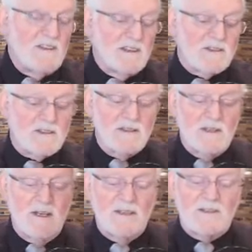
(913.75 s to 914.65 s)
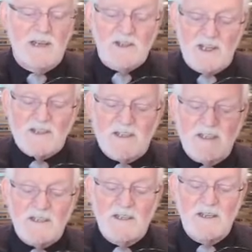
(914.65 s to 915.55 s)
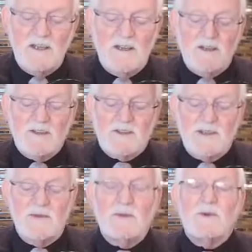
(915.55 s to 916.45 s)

this, digest it, so that